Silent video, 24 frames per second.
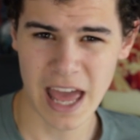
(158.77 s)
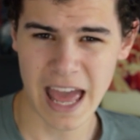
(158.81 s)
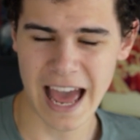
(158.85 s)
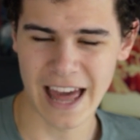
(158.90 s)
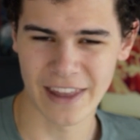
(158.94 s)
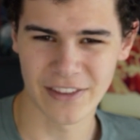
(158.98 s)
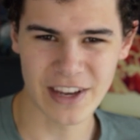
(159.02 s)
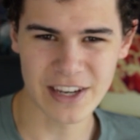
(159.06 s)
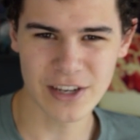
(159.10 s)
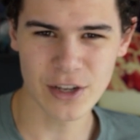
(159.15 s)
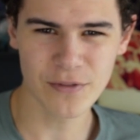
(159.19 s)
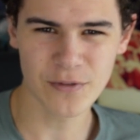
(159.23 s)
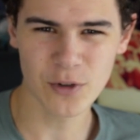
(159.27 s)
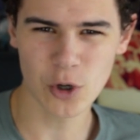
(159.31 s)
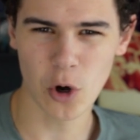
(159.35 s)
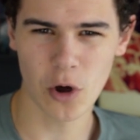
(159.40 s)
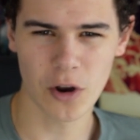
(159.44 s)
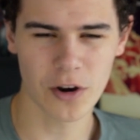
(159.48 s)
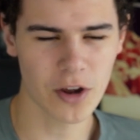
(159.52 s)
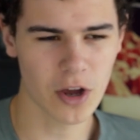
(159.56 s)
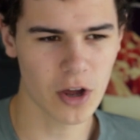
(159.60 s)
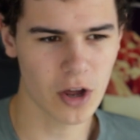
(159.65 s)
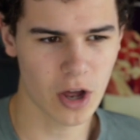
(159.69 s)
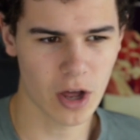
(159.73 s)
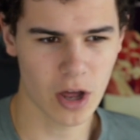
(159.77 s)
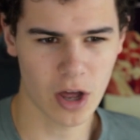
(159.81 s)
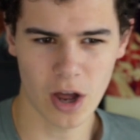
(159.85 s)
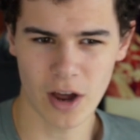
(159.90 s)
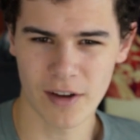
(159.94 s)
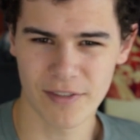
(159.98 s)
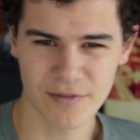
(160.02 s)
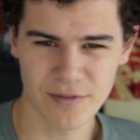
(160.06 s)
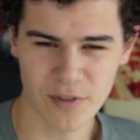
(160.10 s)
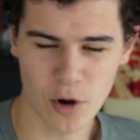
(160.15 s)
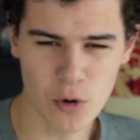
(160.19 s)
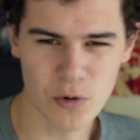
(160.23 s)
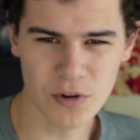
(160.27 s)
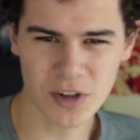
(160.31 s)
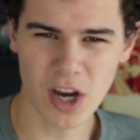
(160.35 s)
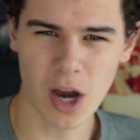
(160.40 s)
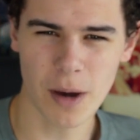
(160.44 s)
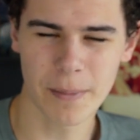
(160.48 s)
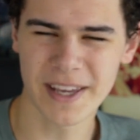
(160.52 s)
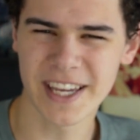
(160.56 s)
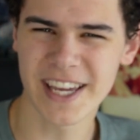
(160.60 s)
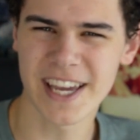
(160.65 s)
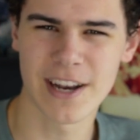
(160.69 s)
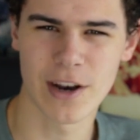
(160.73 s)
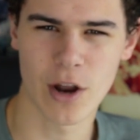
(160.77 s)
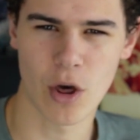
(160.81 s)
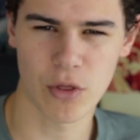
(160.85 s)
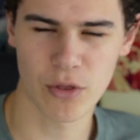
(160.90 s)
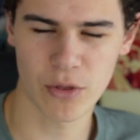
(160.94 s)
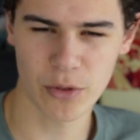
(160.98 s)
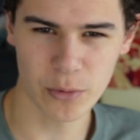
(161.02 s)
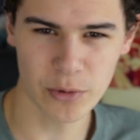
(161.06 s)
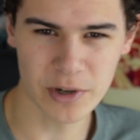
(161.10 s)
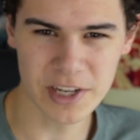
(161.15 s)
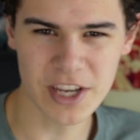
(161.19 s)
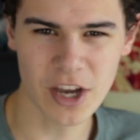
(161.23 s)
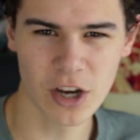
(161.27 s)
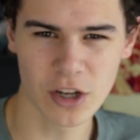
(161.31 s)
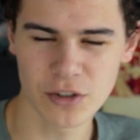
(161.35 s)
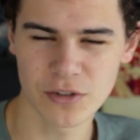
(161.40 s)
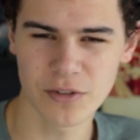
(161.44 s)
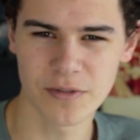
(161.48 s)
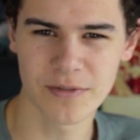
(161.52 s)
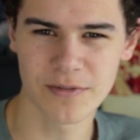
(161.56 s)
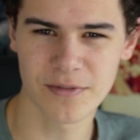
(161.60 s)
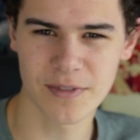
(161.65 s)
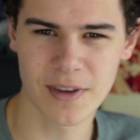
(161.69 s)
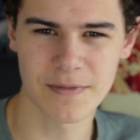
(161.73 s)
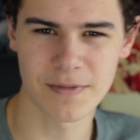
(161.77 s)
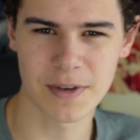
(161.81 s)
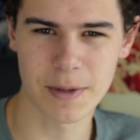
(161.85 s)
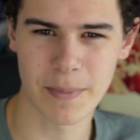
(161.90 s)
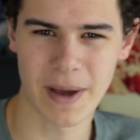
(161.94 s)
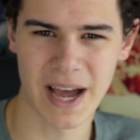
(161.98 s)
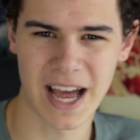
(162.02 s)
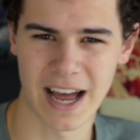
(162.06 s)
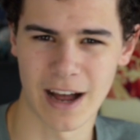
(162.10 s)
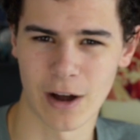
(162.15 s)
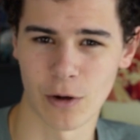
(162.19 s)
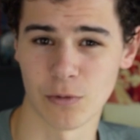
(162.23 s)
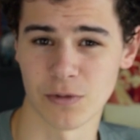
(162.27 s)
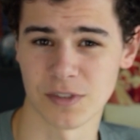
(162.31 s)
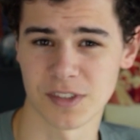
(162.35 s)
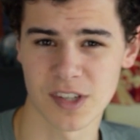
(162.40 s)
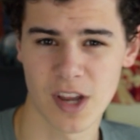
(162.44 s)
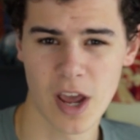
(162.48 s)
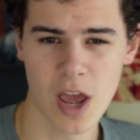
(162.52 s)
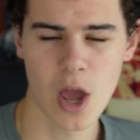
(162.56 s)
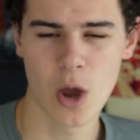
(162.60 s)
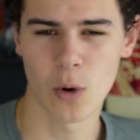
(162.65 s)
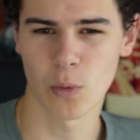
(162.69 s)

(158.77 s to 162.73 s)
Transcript: and then you've got a phone coming in at £350,